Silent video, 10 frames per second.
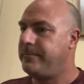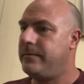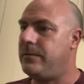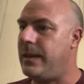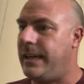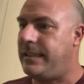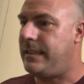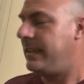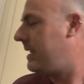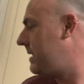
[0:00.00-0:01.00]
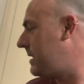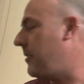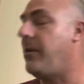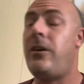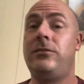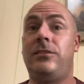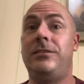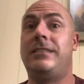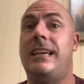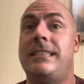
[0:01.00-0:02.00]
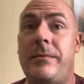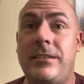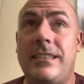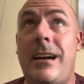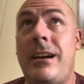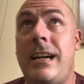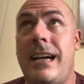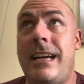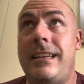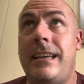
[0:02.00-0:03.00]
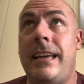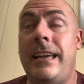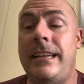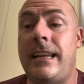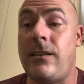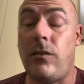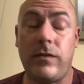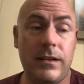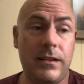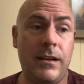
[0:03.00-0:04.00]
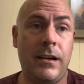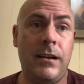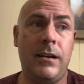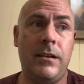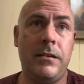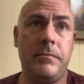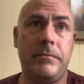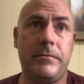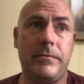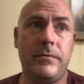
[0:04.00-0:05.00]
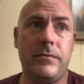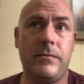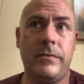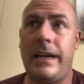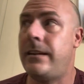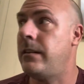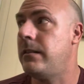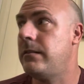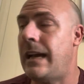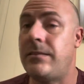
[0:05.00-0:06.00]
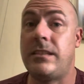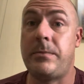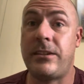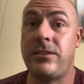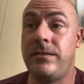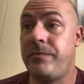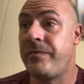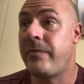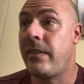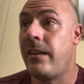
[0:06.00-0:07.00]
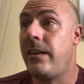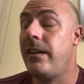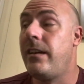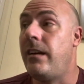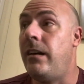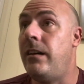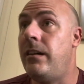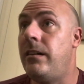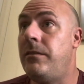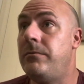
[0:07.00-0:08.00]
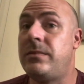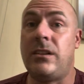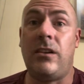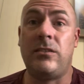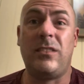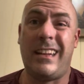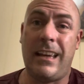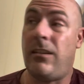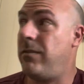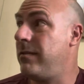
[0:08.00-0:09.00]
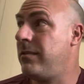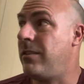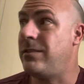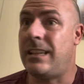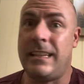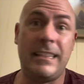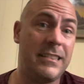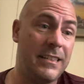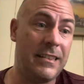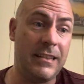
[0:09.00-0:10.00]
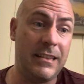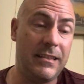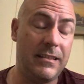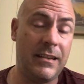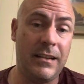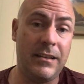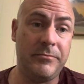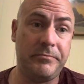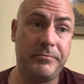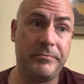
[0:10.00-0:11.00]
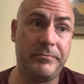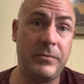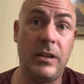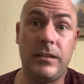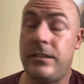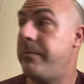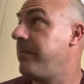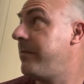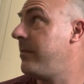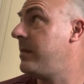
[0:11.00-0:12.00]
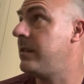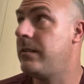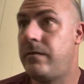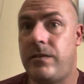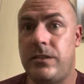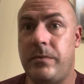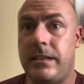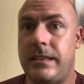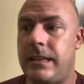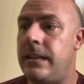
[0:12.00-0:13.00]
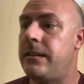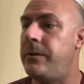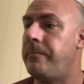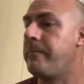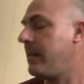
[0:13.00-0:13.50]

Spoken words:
Right. So on Tuesday, as I mentioned, I had a day off. We had a house inspection. So I took the day off because I need to see the realtor for some things that needed doing.